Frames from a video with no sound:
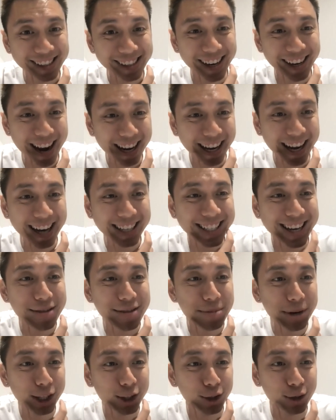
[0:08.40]
All right, guys,
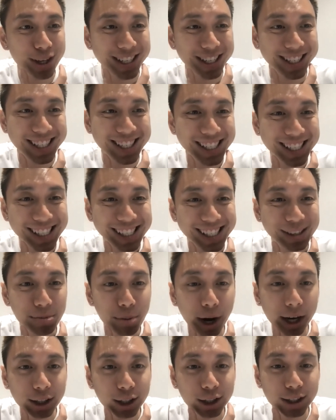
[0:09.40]
everybody do this.
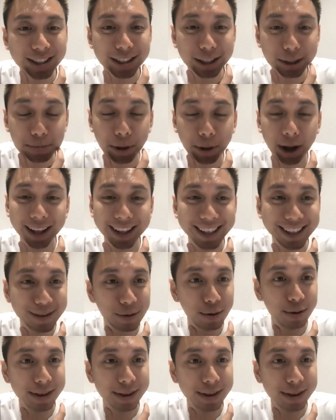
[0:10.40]
Practice smiling with